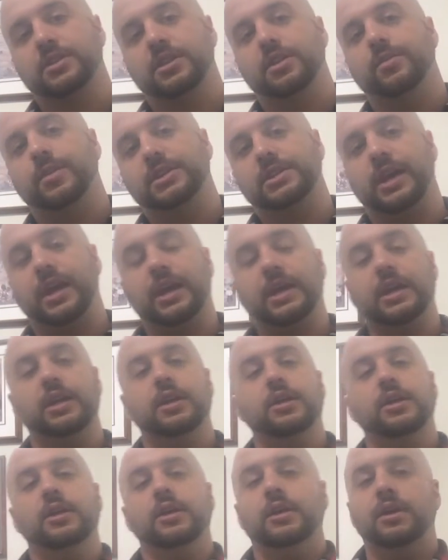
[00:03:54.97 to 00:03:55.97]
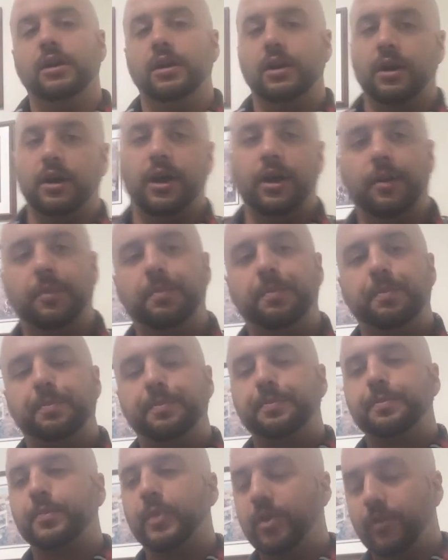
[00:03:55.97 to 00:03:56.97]
going to be tight
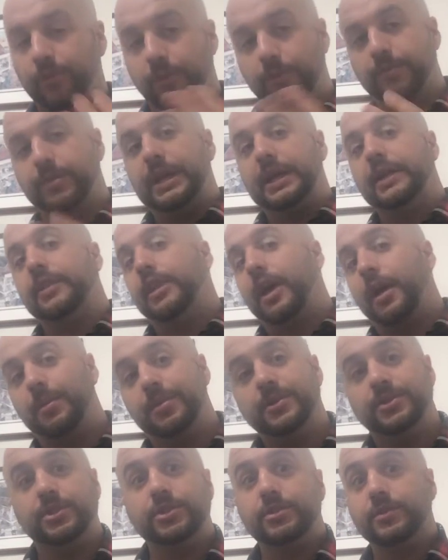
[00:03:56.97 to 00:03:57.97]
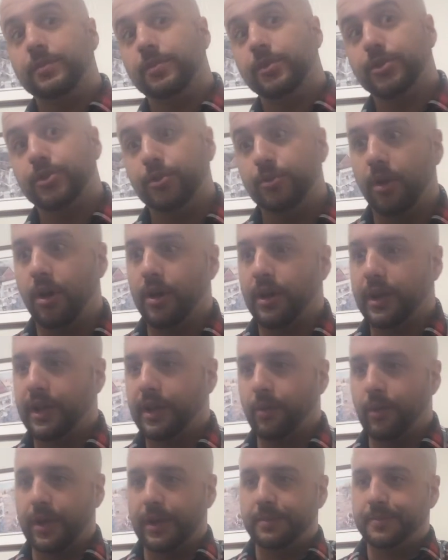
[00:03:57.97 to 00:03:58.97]
from being in that position for too long
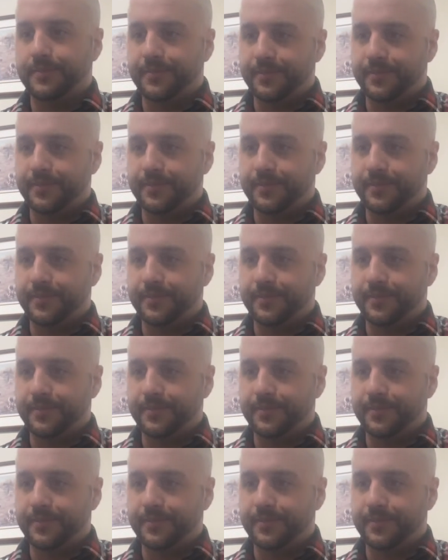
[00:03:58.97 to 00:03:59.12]
anyway.